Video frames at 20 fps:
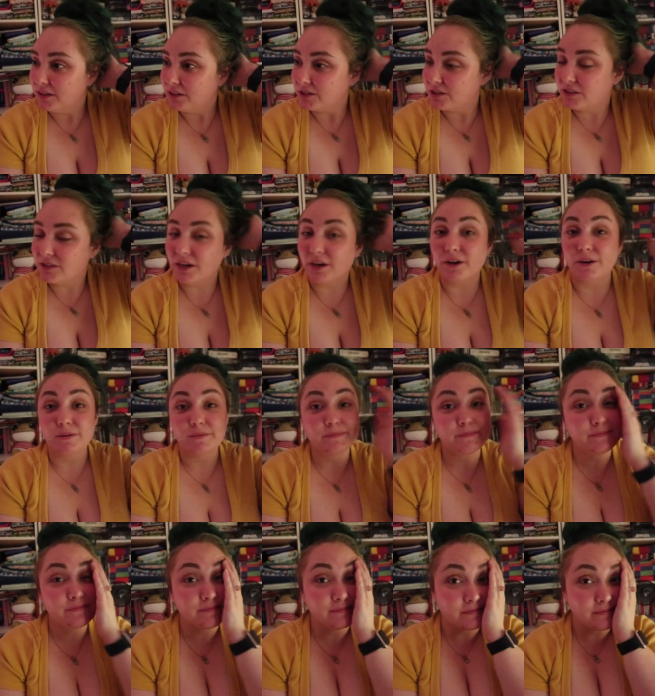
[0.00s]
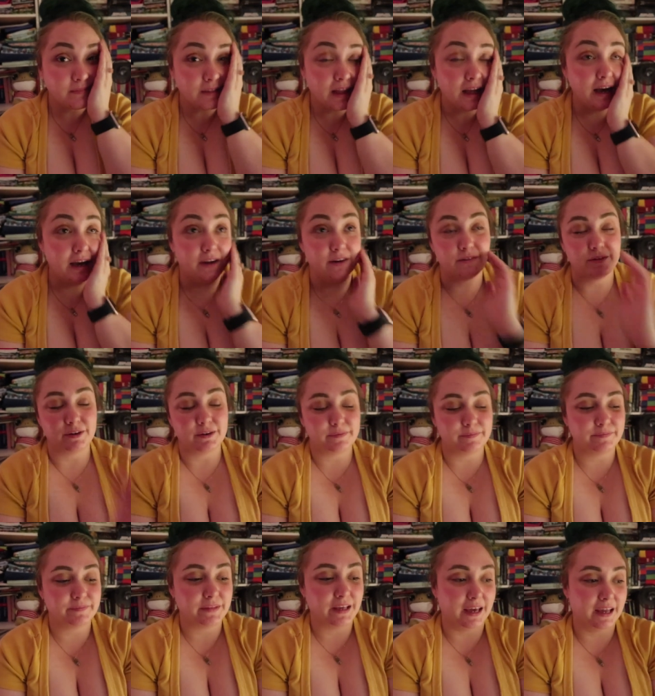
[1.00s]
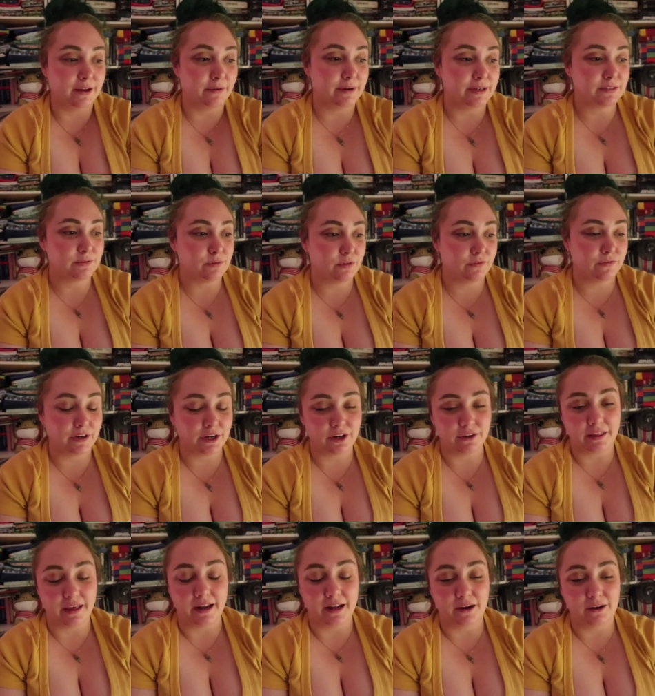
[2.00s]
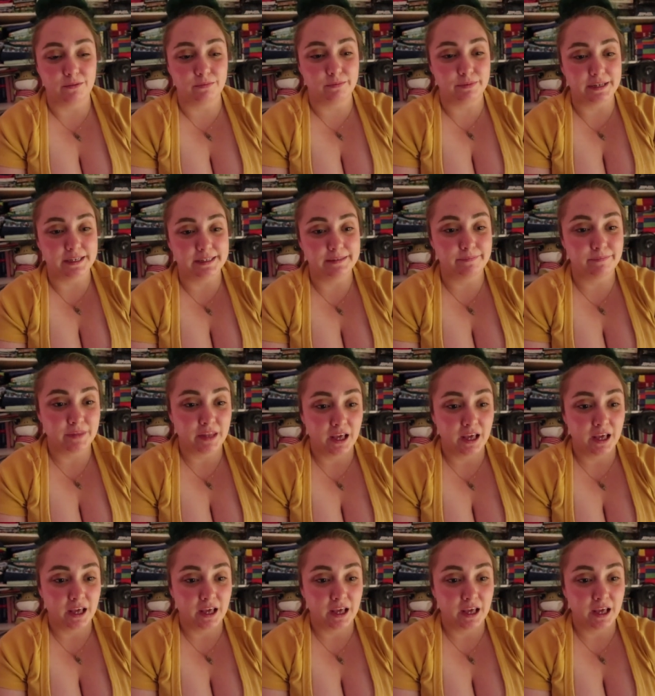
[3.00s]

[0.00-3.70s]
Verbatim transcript: So I don't know. Anyways, we'll figure that out, but